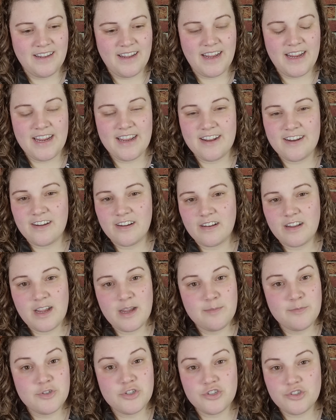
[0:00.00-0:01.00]
And
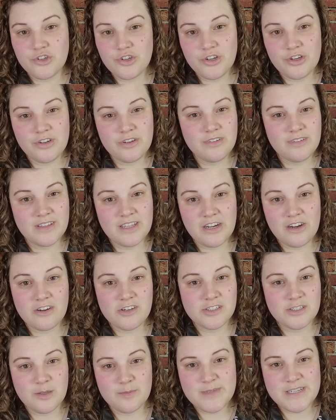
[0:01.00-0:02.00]
I'm sure there are
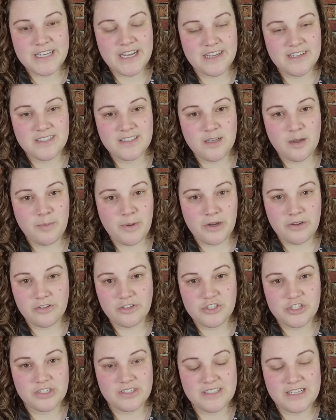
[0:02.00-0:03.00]
some Tess
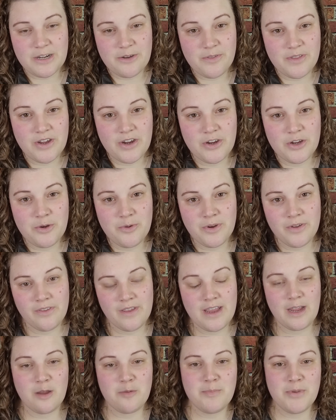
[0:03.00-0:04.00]
apologists out there who are
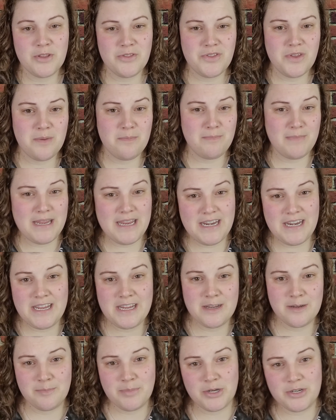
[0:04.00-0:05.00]
like, but the
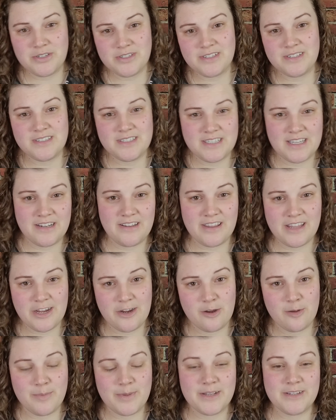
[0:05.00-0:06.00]
media person said
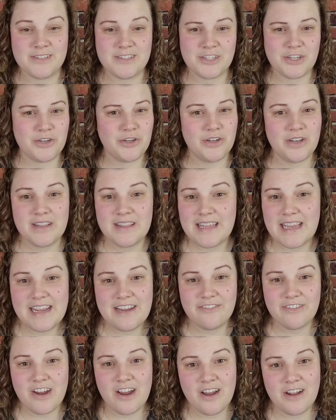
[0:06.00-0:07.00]
therapist. Couldn't they
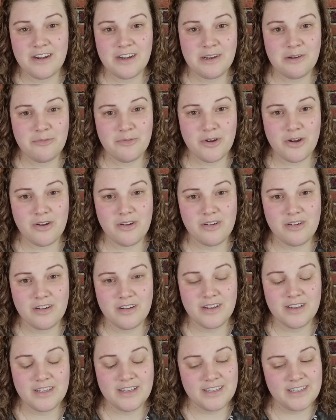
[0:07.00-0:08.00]
have gotten it
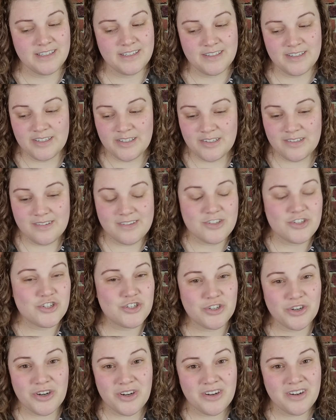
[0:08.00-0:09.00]
wrong?
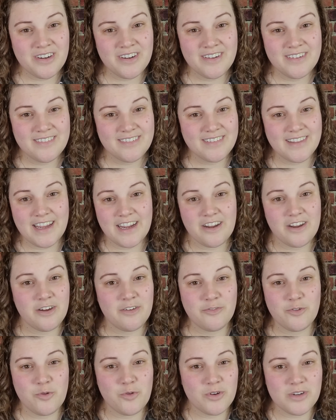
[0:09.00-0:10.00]
Sure, like,
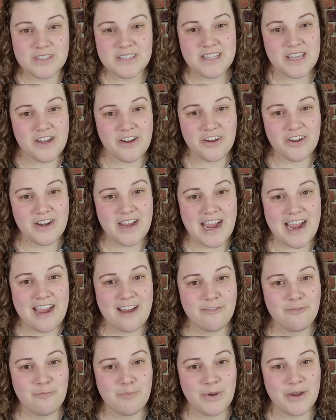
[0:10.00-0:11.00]
of course they could
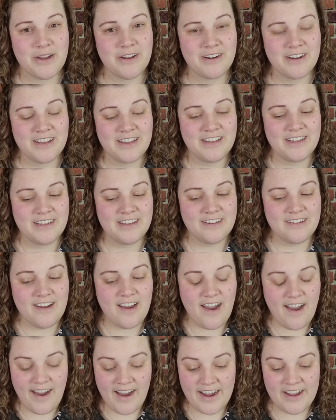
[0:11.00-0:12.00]
have, but
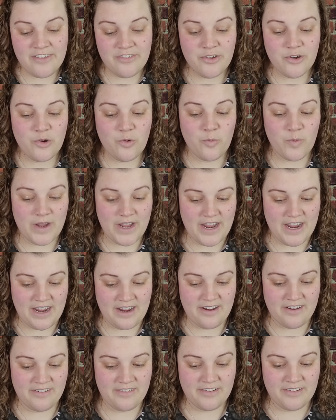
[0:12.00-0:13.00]
either
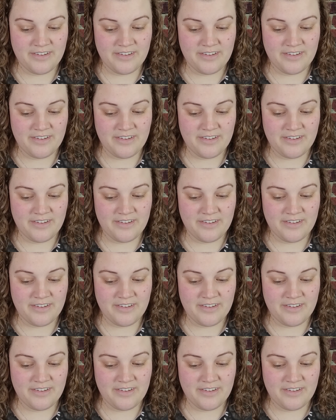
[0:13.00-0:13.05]
way,